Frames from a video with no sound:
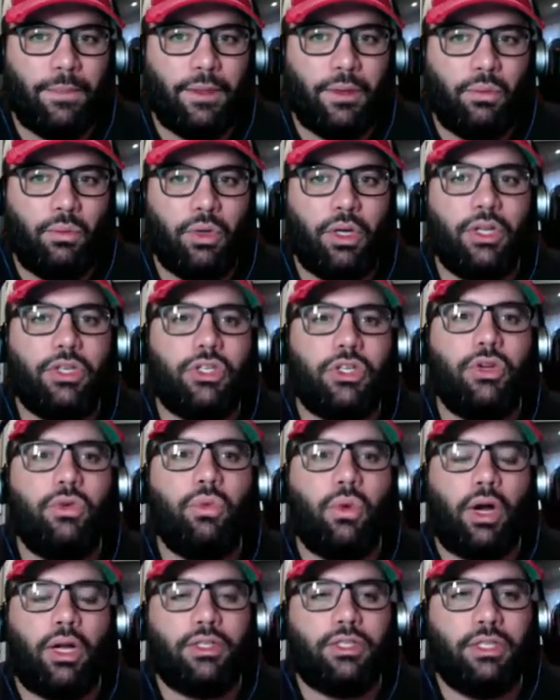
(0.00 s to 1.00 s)
would you
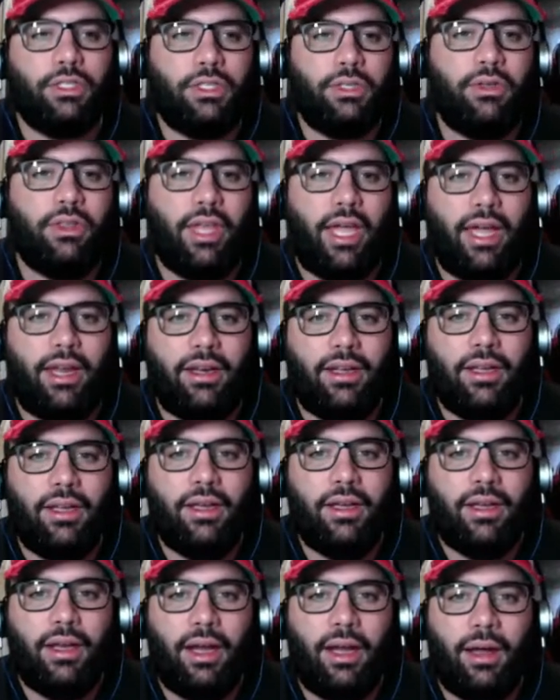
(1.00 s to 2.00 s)
want to do that?
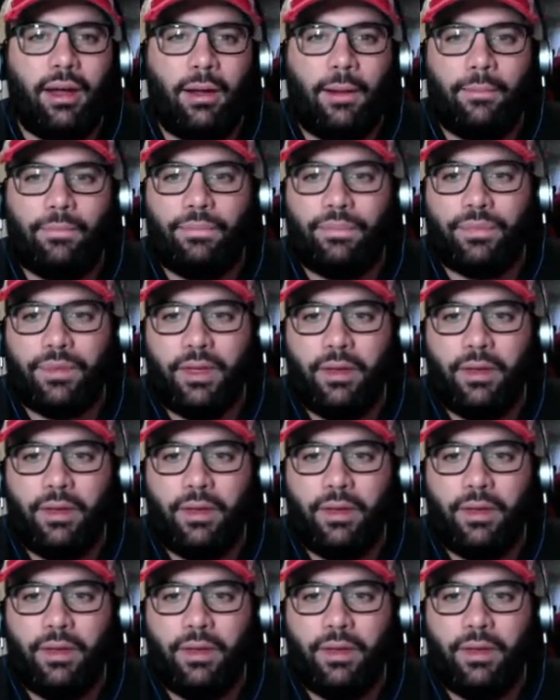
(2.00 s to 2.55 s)
Um,